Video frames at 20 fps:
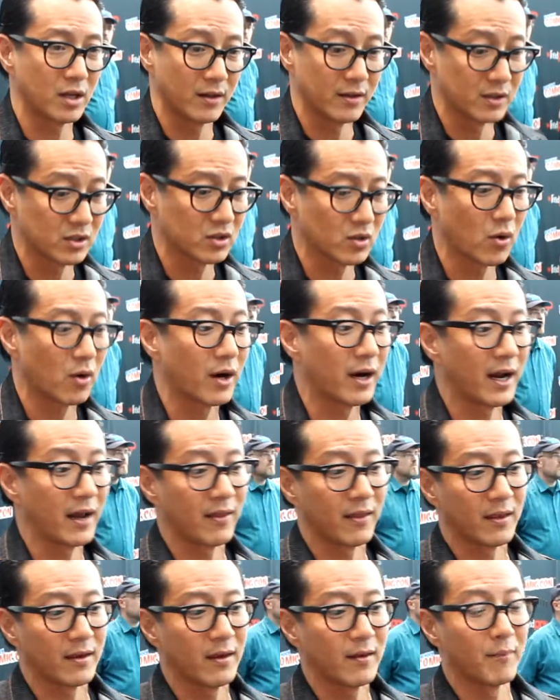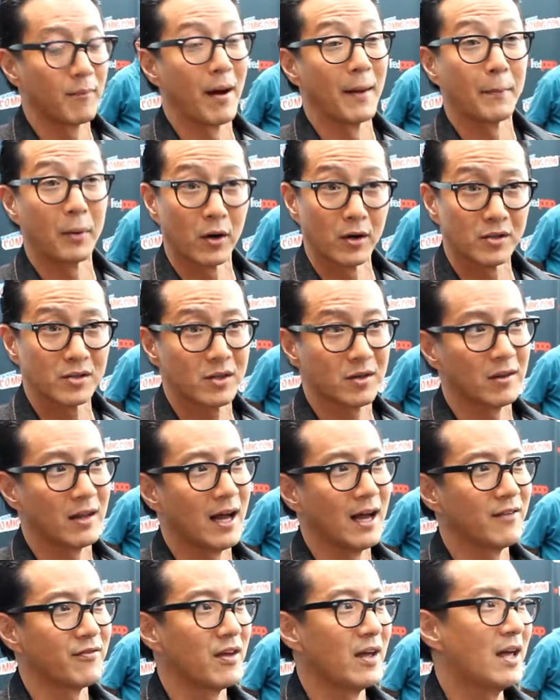the story and my personal
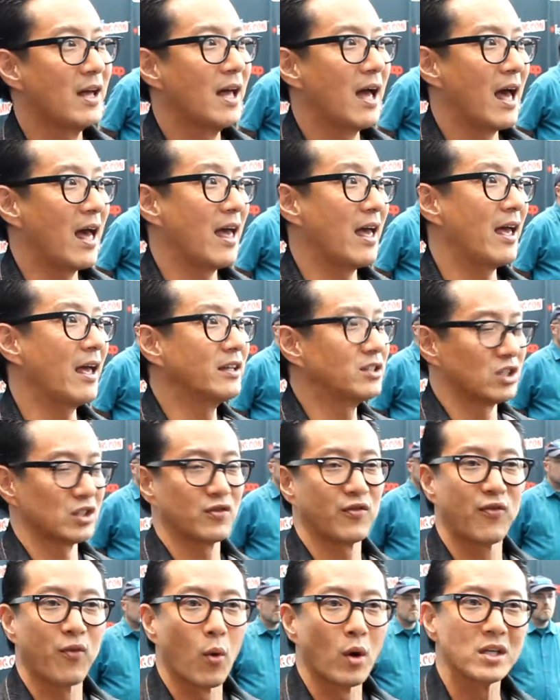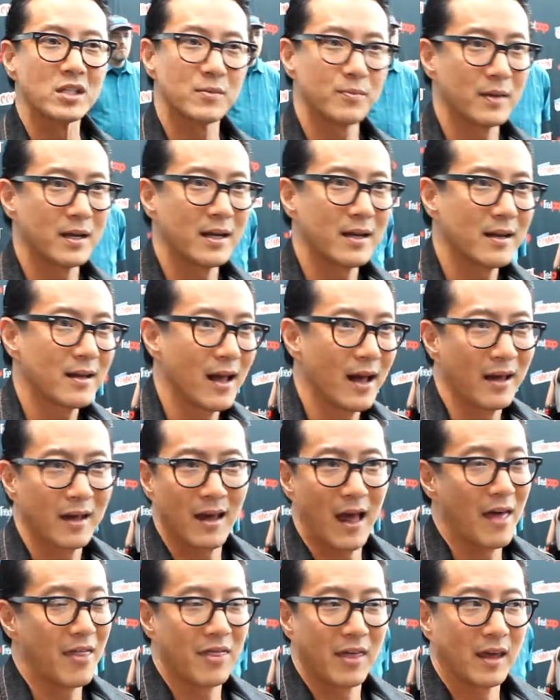life. It just forced me.
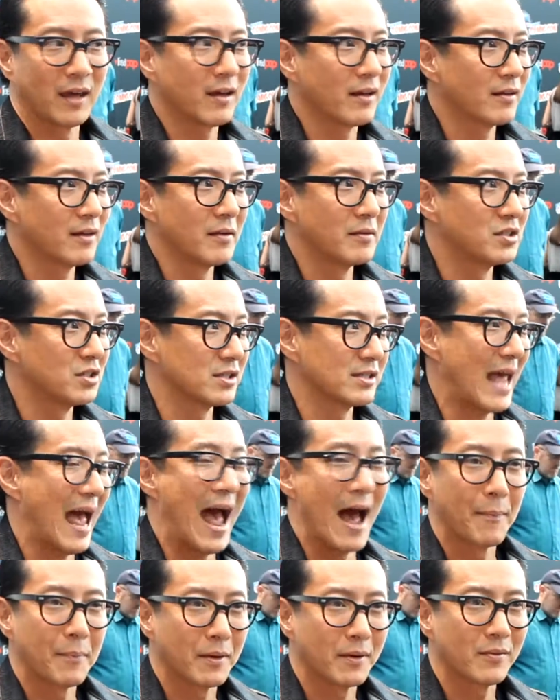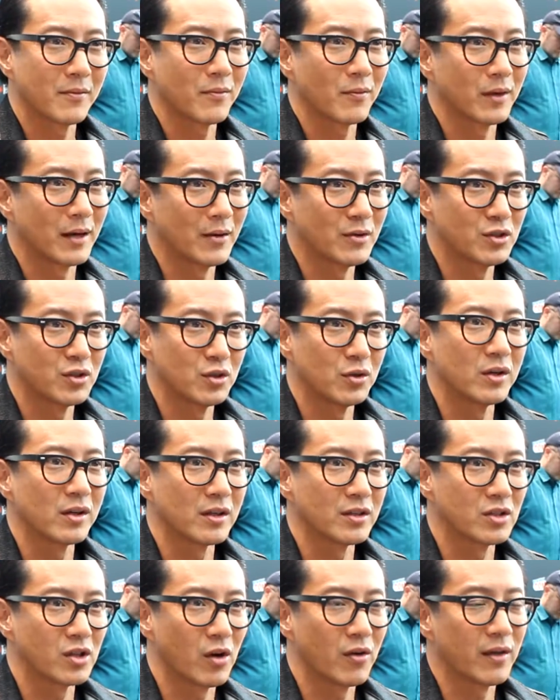I think it just happened when I was shooting
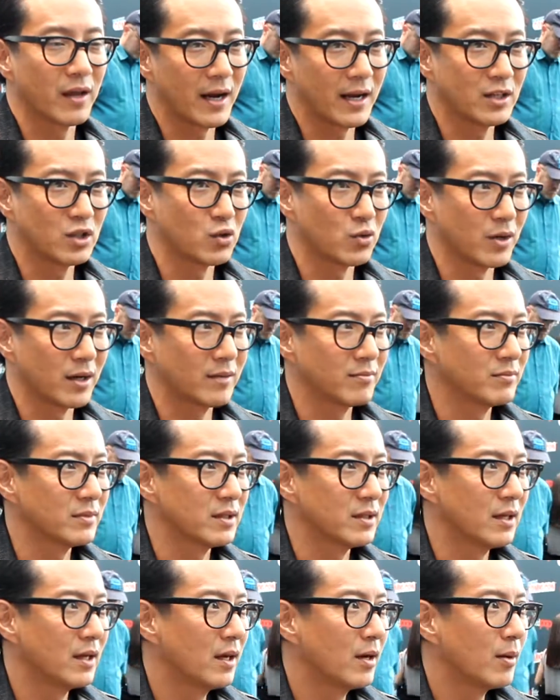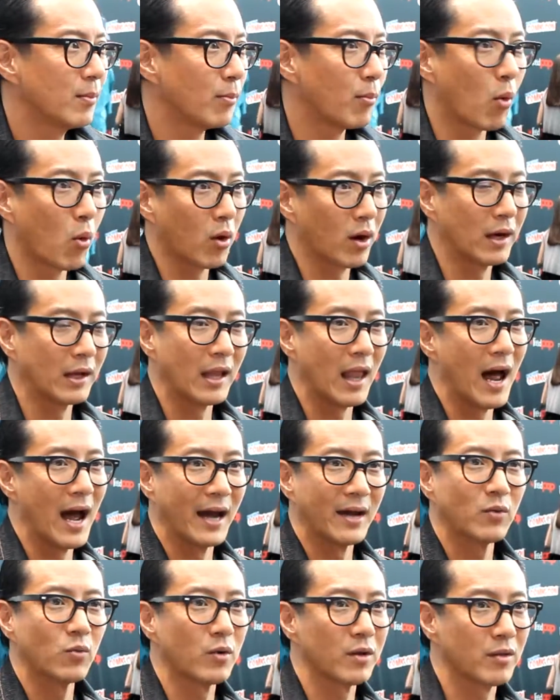the show that I dreamed more in
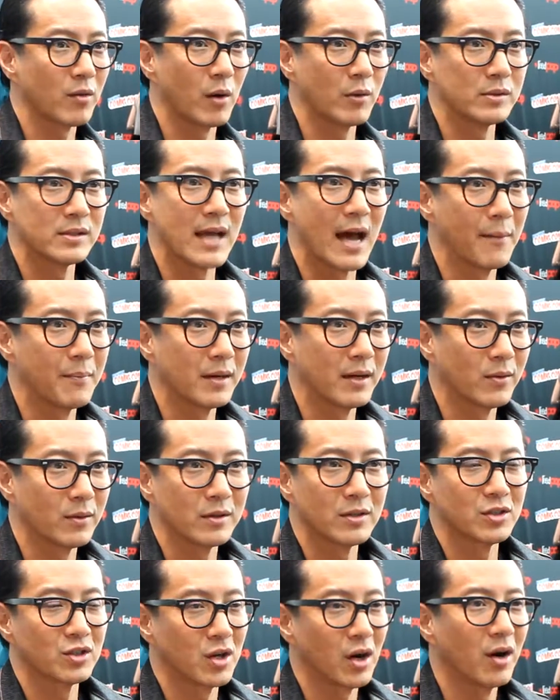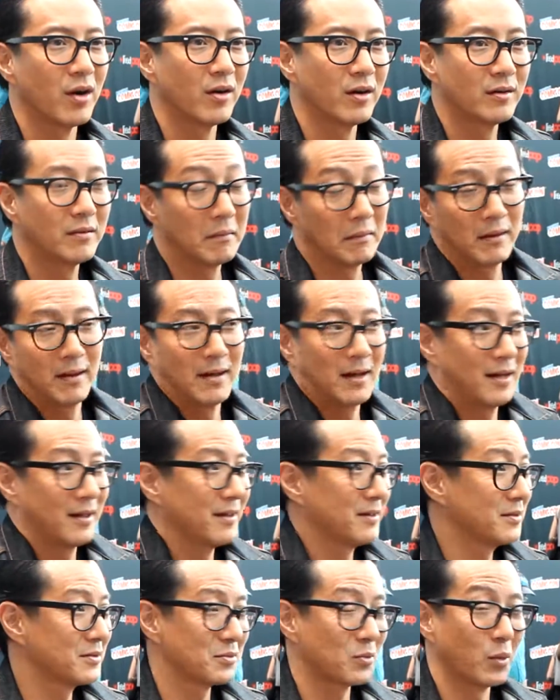line with what was happening with the show.
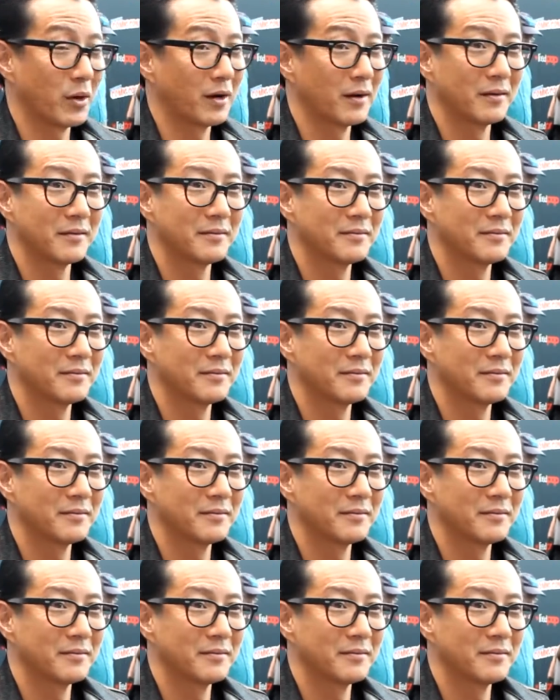It was weird.